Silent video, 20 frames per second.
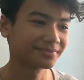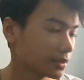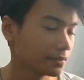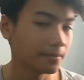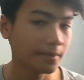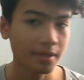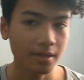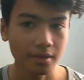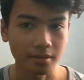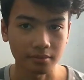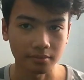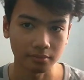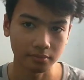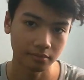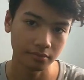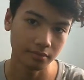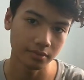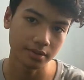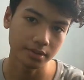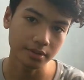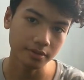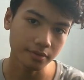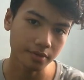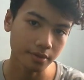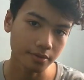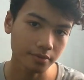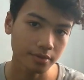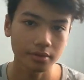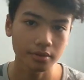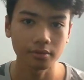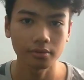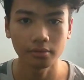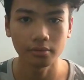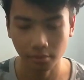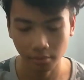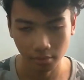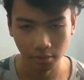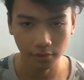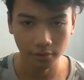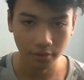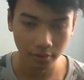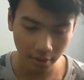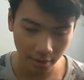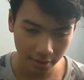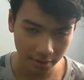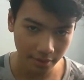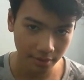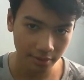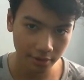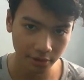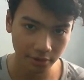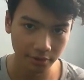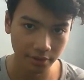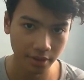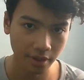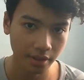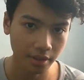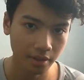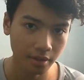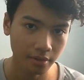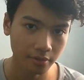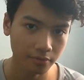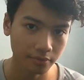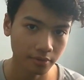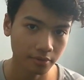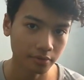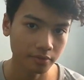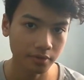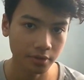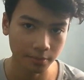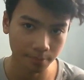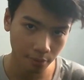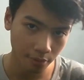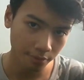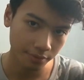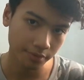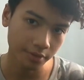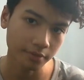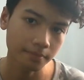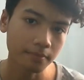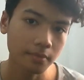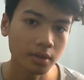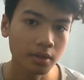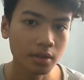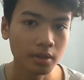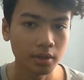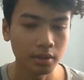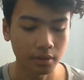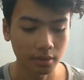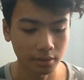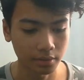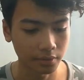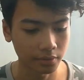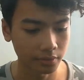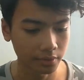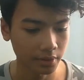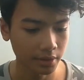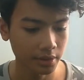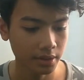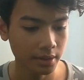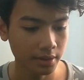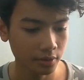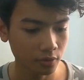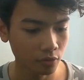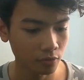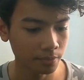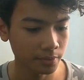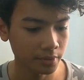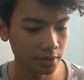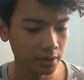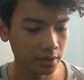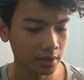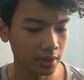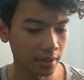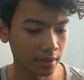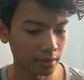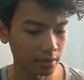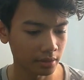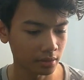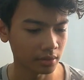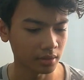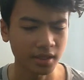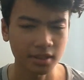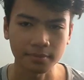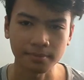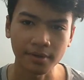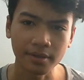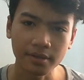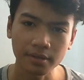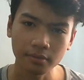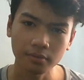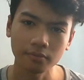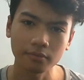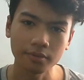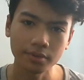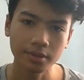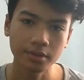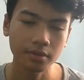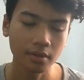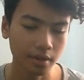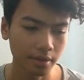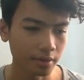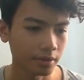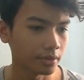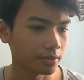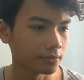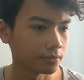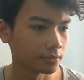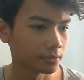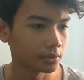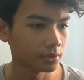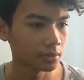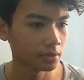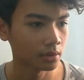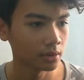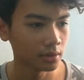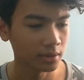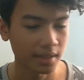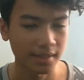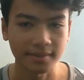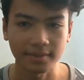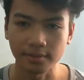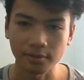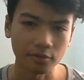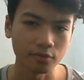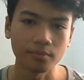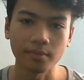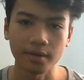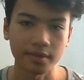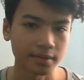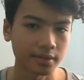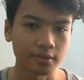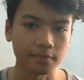But yeah, it's so good. You guys really should check it out. You know, support them. They just opened it like last month, was it? I don't know. Last 2 months